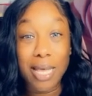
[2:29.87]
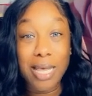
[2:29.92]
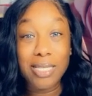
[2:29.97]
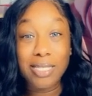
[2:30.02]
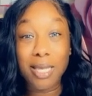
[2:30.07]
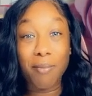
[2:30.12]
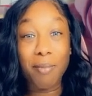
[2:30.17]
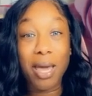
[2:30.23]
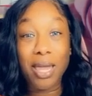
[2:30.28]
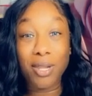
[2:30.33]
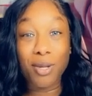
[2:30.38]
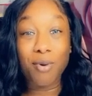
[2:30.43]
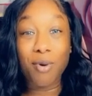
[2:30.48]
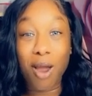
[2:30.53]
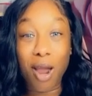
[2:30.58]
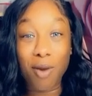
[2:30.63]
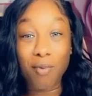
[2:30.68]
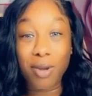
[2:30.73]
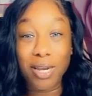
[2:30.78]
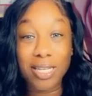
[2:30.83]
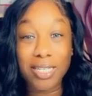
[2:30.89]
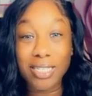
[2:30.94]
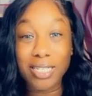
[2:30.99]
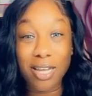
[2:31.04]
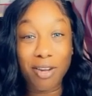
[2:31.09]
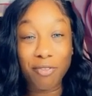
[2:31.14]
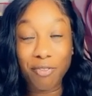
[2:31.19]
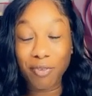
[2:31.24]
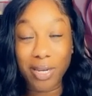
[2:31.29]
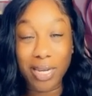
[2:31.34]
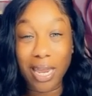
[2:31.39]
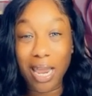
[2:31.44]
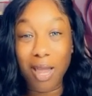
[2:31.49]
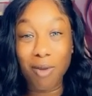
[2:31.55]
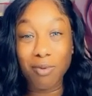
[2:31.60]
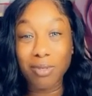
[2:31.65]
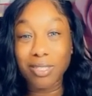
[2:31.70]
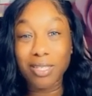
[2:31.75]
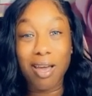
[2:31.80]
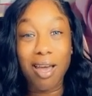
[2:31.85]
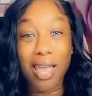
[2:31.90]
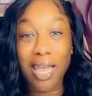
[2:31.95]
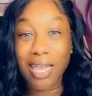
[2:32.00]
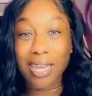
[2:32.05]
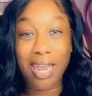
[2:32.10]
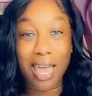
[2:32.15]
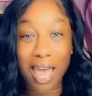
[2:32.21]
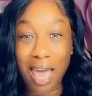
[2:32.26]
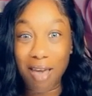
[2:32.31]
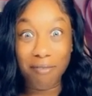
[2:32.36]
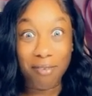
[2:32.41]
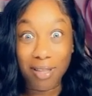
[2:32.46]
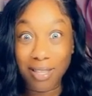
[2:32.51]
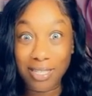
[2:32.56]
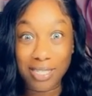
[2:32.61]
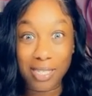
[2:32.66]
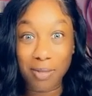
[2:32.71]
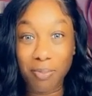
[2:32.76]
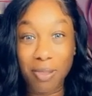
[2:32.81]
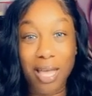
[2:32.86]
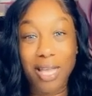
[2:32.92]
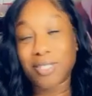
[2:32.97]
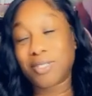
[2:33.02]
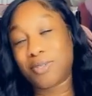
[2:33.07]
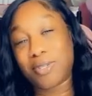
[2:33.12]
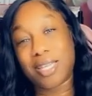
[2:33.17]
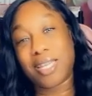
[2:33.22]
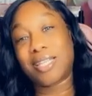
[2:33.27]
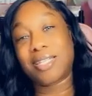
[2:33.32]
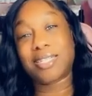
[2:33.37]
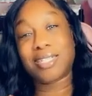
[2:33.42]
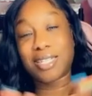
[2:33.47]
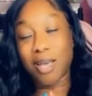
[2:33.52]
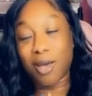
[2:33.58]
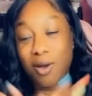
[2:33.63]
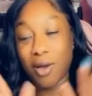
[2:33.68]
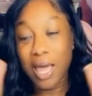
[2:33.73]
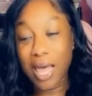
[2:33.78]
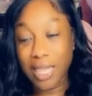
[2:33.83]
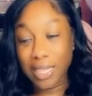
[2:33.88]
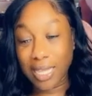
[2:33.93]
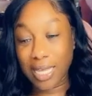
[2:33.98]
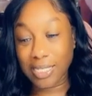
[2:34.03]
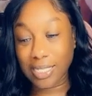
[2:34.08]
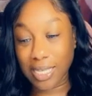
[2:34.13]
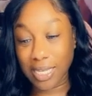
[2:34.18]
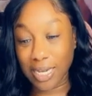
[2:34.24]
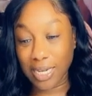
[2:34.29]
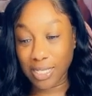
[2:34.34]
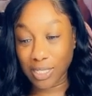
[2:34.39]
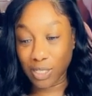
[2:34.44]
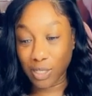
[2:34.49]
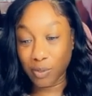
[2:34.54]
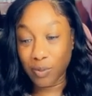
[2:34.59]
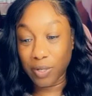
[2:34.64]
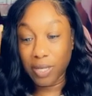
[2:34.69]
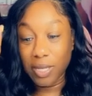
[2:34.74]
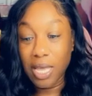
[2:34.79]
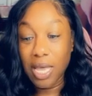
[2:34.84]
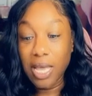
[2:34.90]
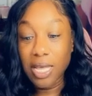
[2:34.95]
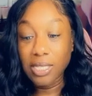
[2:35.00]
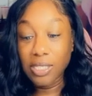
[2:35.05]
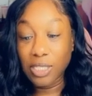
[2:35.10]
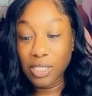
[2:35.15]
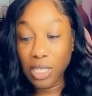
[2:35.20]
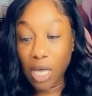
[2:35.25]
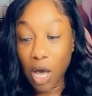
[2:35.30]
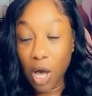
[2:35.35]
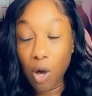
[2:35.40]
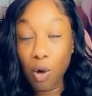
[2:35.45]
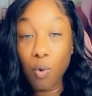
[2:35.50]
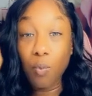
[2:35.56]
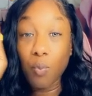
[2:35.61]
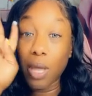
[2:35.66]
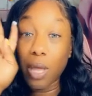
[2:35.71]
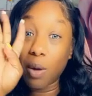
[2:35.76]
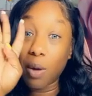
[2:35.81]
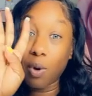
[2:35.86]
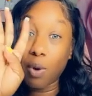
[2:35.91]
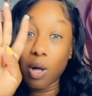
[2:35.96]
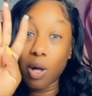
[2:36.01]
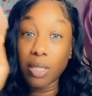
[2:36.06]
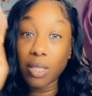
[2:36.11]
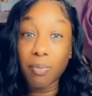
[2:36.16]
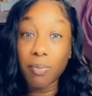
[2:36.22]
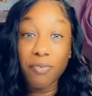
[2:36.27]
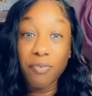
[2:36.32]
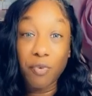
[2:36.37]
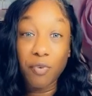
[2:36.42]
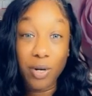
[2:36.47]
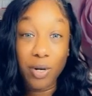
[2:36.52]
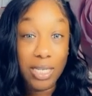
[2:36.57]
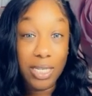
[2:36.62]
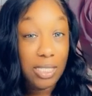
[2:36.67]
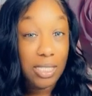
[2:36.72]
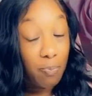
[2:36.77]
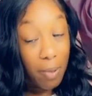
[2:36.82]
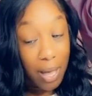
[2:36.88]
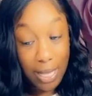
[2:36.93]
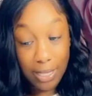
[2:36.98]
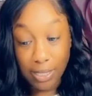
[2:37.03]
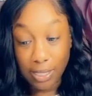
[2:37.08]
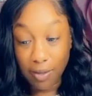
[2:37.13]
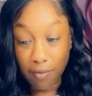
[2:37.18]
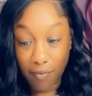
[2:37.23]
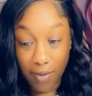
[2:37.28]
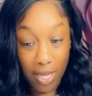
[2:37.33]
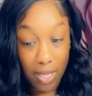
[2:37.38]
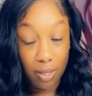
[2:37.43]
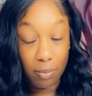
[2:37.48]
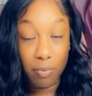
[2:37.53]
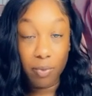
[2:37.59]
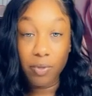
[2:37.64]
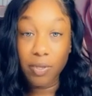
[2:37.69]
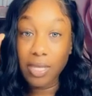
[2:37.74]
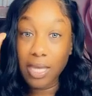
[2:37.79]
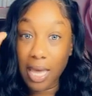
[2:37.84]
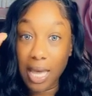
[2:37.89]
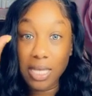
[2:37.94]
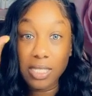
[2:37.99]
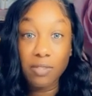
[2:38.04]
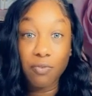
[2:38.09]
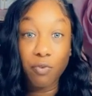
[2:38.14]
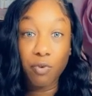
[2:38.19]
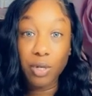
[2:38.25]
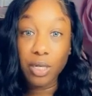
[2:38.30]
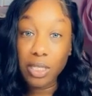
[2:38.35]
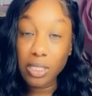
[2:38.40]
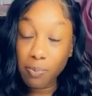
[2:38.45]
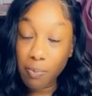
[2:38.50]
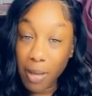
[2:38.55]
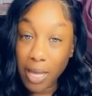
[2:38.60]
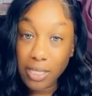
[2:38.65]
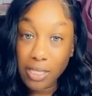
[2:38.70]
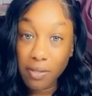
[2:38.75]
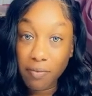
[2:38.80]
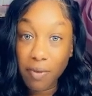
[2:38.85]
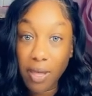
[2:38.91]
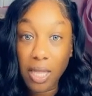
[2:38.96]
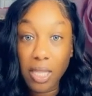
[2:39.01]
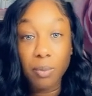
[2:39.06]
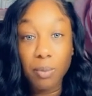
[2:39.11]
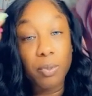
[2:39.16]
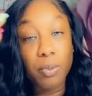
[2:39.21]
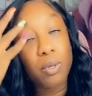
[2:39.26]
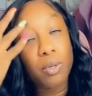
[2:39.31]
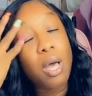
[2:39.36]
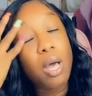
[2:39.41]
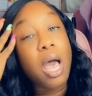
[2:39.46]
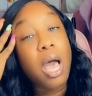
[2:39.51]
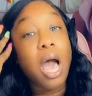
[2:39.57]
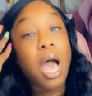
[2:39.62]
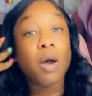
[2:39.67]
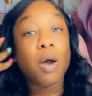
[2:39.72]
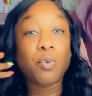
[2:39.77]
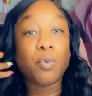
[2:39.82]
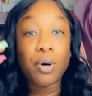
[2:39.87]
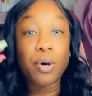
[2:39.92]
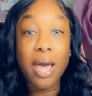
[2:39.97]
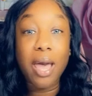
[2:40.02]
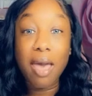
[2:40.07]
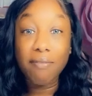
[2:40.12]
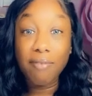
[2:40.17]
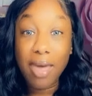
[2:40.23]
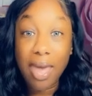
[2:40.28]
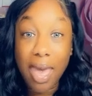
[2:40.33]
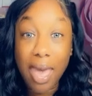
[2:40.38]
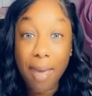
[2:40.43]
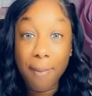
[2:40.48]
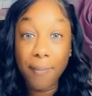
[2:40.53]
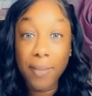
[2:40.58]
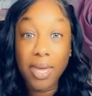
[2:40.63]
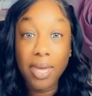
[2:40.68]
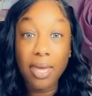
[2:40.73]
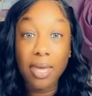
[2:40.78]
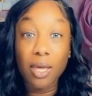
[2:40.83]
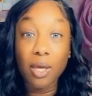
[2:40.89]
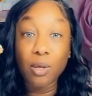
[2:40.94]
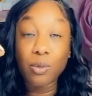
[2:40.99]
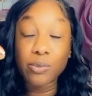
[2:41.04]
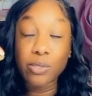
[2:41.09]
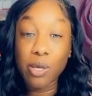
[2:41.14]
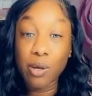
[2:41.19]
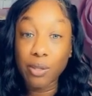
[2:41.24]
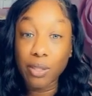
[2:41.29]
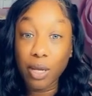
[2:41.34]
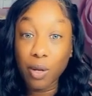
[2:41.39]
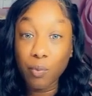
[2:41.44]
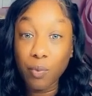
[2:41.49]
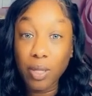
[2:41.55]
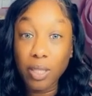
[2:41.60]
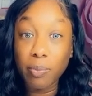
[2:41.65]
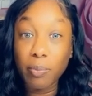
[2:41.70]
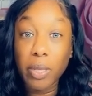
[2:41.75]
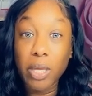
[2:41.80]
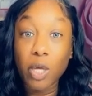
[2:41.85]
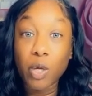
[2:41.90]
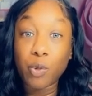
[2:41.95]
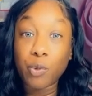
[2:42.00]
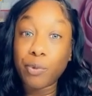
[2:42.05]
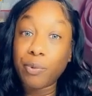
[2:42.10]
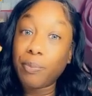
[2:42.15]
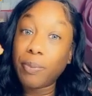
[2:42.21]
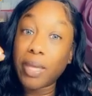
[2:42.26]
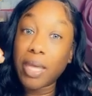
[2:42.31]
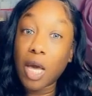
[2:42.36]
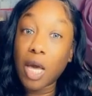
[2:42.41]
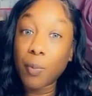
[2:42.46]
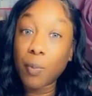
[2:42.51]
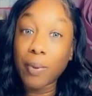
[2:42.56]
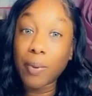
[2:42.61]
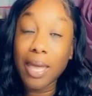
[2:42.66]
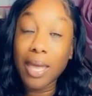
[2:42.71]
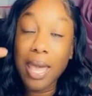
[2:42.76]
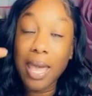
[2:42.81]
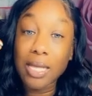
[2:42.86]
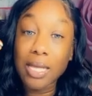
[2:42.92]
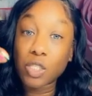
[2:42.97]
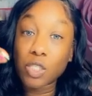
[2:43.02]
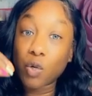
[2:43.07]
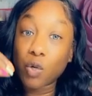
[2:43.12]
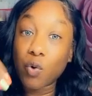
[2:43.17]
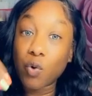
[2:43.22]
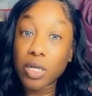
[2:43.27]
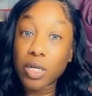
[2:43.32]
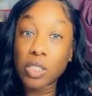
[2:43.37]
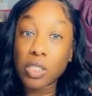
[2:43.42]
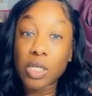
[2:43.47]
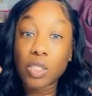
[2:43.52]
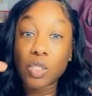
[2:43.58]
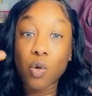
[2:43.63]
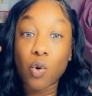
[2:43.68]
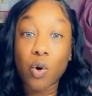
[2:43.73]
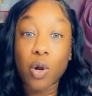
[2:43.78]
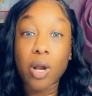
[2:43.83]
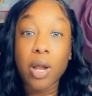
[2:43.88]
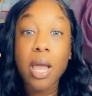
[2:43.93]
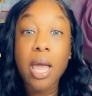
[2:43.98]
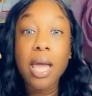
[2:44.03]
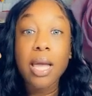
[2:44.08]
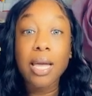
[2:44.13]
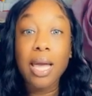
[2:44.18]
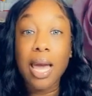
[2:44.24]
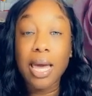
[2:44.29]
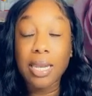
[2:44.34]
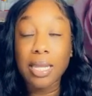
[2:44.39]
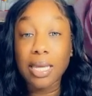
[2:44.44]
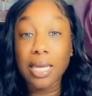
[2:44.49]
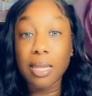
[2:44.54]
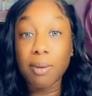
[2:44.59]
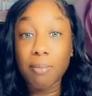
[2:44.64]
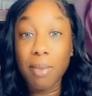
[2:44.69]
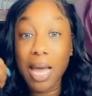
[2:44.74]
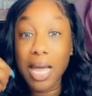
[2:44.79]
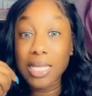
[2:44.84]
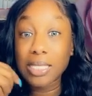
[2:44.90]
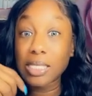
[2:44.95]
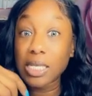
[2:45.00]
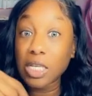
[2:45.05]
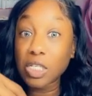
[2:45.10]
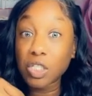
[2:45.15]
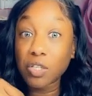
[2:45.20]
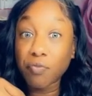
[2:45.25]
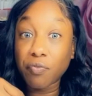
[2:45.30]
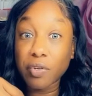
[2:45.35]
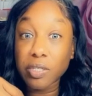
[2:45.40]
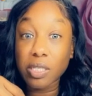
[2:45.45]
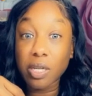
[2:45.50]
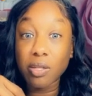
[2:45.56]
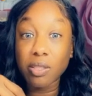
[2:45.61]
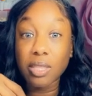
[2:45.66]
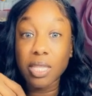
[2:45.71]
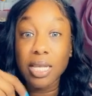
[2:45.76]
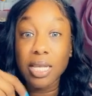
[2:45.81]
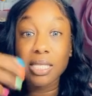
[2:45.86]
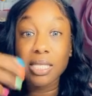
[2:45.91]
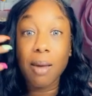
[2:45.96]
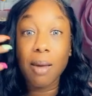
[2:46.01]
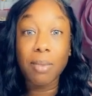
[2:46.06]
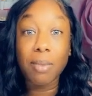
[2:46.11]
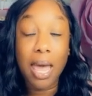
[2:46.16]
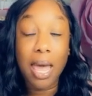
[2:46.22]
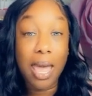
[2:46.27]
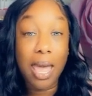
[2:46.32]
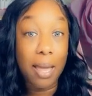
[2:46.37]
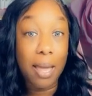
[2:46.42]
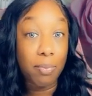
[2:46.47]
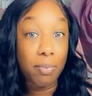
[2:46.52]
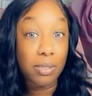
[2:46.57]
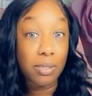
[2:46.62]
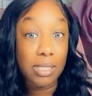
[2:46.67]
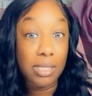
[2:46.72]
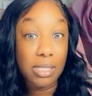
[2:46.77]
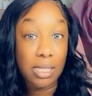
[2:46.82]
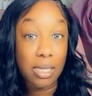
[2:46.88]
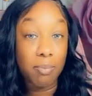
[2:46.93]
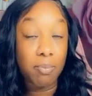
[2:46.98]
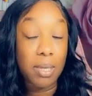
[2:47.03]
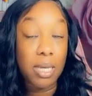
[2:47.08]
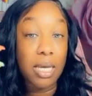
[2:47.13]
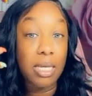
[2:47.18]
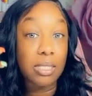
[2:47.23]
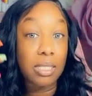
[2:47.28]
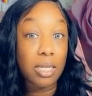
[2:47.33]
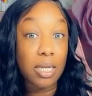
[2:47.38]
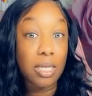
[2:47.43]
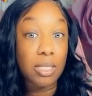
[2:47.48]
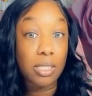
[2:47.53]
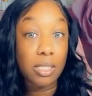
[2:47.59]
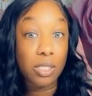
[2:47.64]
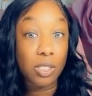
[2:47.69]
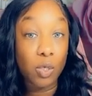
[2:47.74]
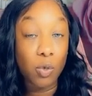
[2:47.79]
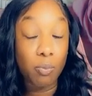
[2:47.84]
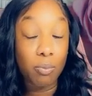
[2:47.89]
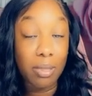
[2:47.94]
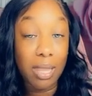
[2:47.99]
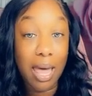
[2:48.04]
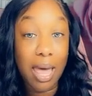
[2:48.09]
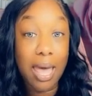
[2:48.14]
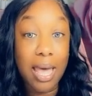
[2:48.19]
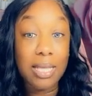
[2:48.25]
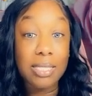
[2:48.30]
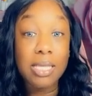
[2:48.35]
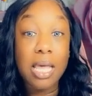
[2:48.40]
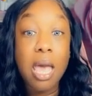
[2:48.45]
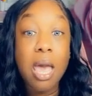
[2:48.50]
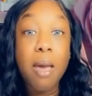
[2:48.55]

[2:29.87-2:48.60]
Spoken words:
Somebody who already share free game with y'all, and I have all the supplies you need. So let's get into it. So it will only be 40 spots available. Yes, 40 spots available. I will have an admin who's on there with me who will be helping answer questions or kind of getting my attention for certain things I'm not able to see because it is a Zoom class.